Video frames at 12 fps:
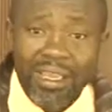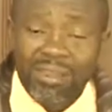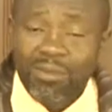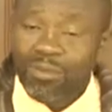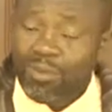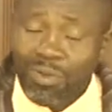
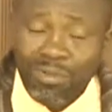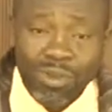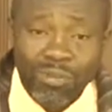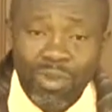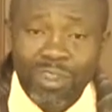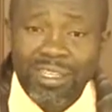The
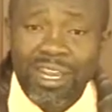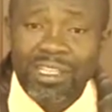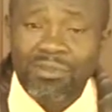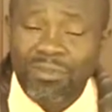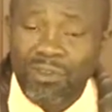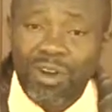
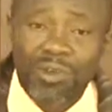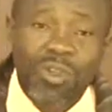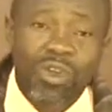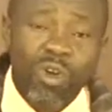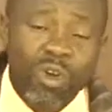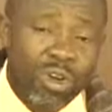broadcast before, we
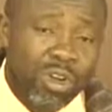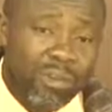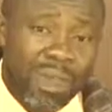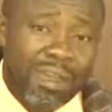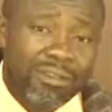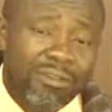call our
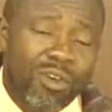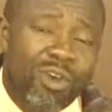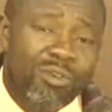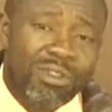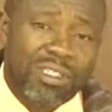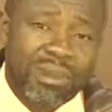men
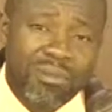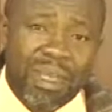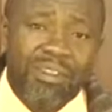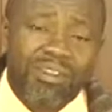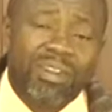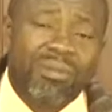forward. We say,
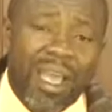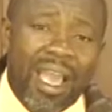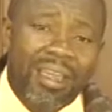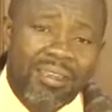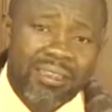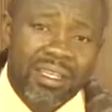men, stop
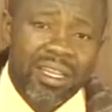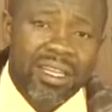hiding.